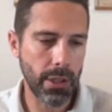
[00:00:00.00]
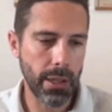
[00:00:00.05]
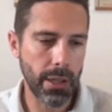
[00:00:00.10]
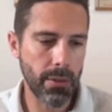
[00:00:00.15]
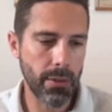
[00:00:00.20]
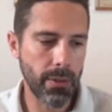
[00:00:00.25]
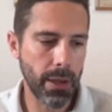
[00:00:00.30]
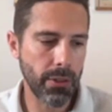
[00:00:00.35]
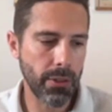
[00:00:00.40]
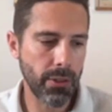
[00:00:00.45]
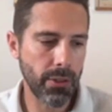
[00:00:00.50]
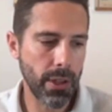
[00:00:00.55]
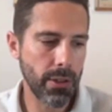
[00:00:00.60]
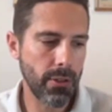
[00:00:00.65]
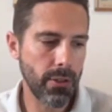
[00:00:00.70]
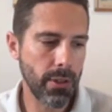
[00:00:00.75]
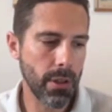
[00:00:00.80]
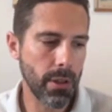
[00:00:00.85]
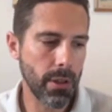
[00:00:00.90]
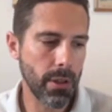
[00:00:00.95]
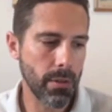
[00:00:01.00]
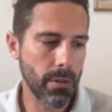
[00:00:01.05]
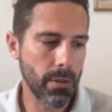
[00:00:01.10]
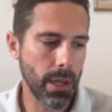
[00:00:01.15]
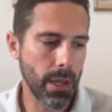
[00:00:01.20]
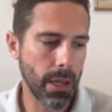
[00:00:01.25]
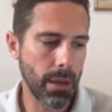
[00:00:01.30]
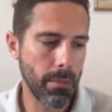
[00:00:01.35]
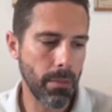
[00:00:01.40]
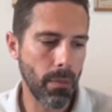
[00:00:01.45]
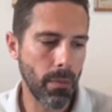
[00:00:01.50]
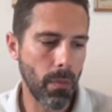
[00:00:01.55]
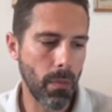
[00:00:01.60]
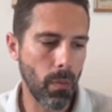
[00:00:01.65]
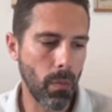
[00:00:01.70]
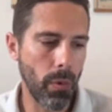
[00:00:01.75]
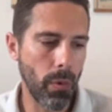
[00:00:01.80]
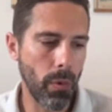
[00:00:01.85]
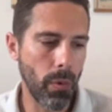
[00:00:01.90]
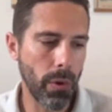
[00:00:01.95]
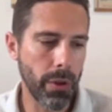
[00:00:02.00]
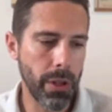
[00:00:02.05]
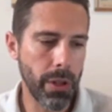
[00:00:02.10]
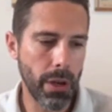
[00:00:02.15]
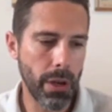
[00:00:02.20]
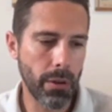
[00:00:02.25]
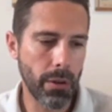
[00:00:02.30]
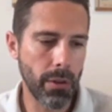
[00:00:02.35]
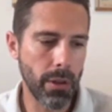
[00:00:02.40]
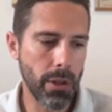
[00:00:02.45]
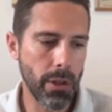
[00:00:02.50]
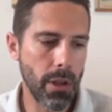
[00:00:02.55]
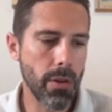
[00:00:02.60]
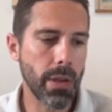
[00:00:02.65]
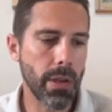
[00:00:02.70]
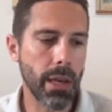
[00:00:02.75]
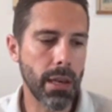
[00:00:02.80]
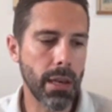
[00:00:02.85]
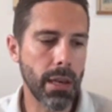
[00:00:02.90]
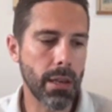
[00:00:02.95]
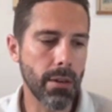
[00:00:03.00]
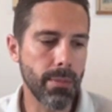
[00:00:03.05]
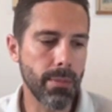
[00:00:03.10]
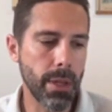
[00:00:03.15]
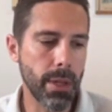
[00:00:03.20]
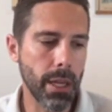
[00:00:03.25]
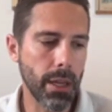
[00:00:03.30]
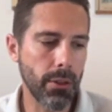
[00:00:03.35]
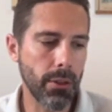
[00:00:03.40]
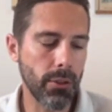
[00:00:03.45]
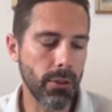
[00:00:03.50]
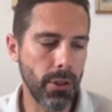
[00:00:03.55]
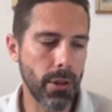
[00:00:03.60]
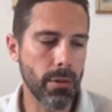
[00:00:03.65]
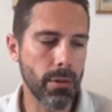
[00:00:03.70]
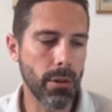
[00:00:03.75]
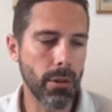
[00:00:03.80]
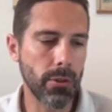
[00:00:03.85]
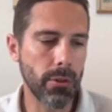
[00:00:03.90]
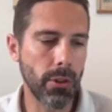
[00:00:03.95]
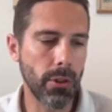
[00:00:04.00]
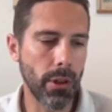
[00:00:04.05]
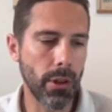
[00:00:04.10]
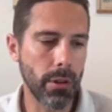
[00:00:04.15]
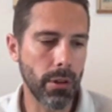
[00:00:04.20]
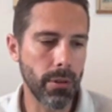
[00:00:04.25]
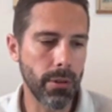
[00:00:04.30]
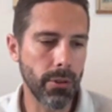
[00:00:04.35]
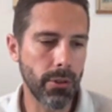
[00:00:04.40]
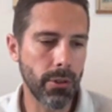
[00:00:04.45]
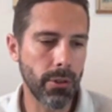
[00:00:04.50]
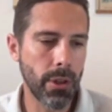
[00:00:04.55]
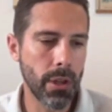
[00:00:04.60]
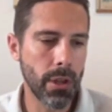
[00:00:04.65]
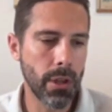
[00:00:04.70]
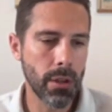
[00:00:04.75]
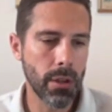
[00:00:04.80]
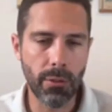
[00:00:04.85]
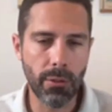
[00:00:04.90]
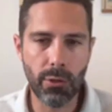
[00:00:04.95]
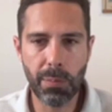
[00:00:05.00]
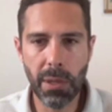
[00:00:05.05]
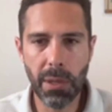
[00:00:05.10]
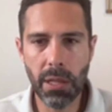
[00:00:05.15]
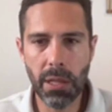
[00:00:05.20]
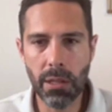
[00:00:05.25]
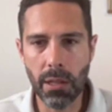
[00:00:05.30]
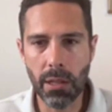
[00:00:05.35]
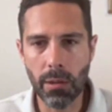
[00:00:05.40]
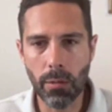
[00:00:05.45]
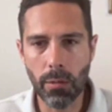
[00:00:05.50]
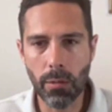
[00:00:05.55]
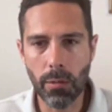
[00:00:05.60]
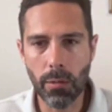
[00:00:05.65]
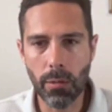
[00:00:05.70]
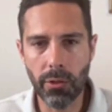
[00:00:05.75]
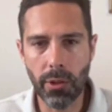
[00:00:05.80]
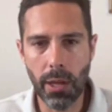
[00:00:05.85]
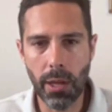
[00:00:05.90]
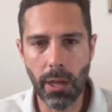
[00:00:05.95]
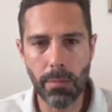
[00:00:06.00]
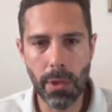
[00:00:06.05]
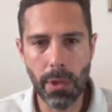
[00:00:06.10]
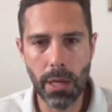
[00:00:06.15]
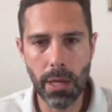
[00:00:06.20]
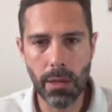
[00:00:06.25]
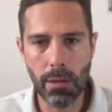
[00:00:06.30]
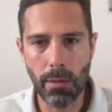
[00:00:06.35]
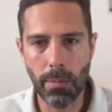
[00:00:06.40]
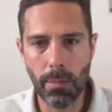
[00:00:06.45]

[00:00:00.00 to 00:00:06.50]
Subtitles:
Like, if I say to you, the UK government has zero tolerance of speeding, well, what does that mean?